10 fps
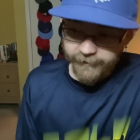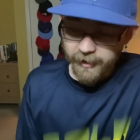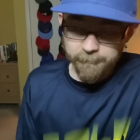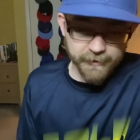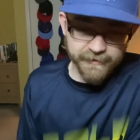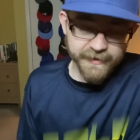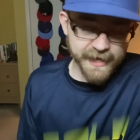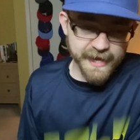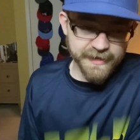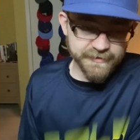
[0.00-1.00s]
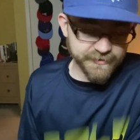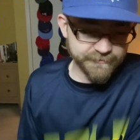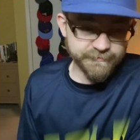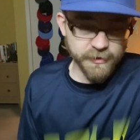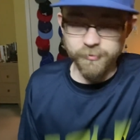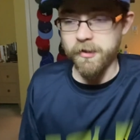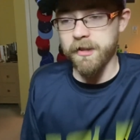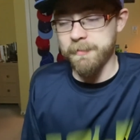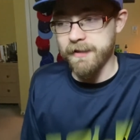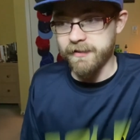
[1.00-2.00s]
But in the end, it was all
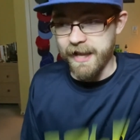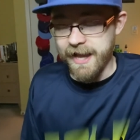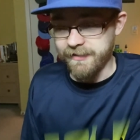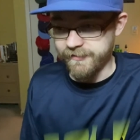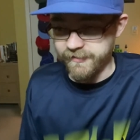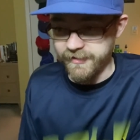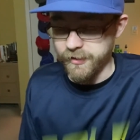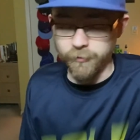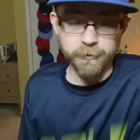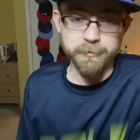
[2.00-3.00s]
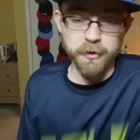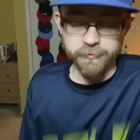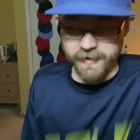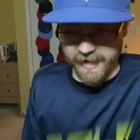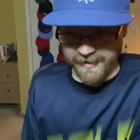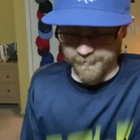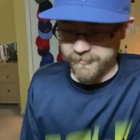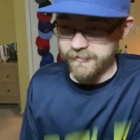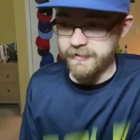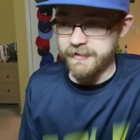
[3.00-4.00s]
about the Galaxy over both
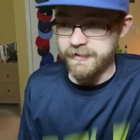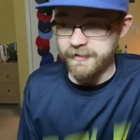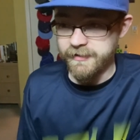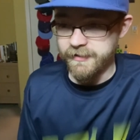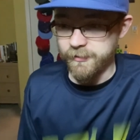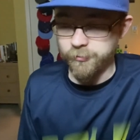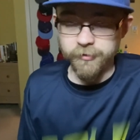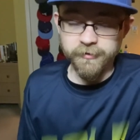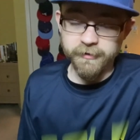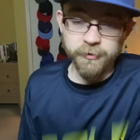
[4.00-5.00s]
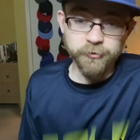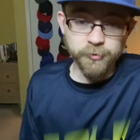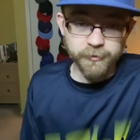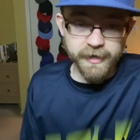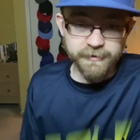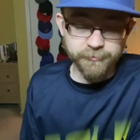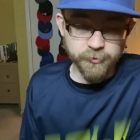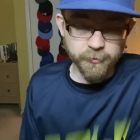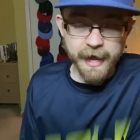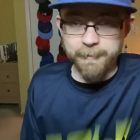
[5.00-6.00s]
games. It was just a little too late for
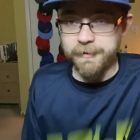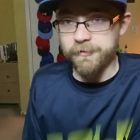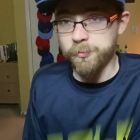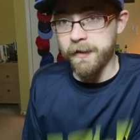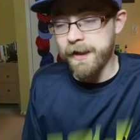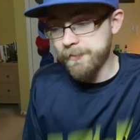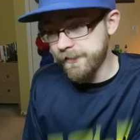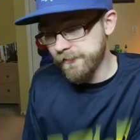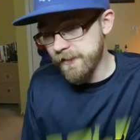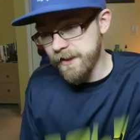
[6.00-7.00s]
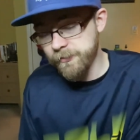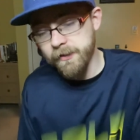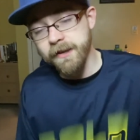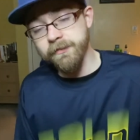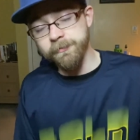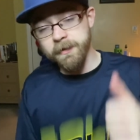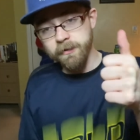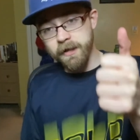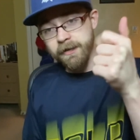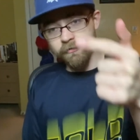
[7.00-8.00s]
the Rapids. With that being said, if you like this video,
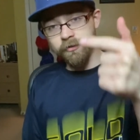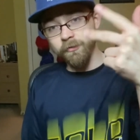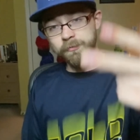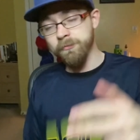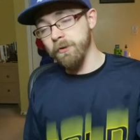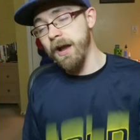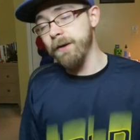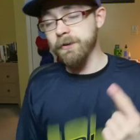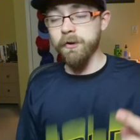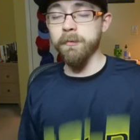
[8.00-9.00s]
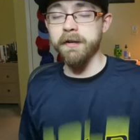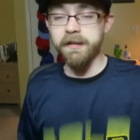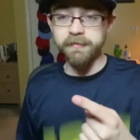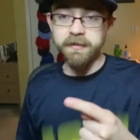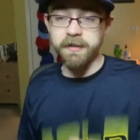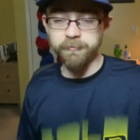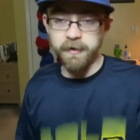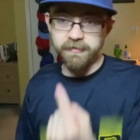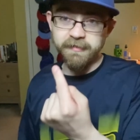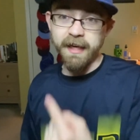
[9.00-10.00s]
like it, share, subscribe. You know what it is. Tell your
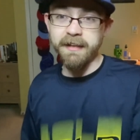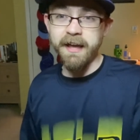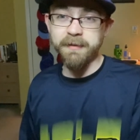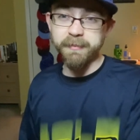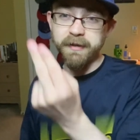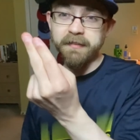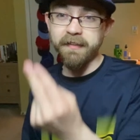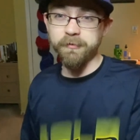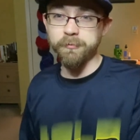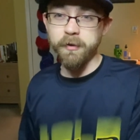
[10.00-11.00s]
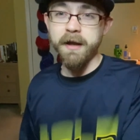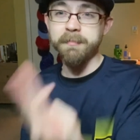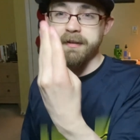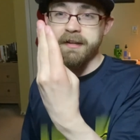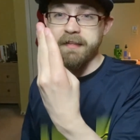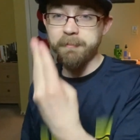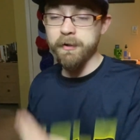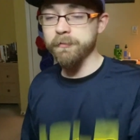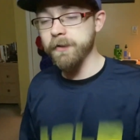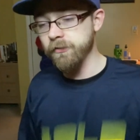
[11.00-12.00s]
friends, hit that like button, hit that subscribe button, hit that bell
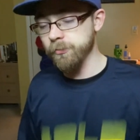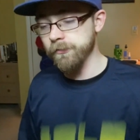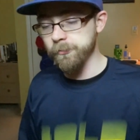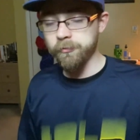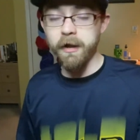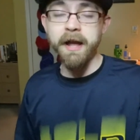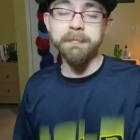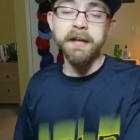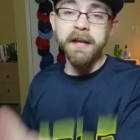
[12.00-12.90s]
notification once subscribed.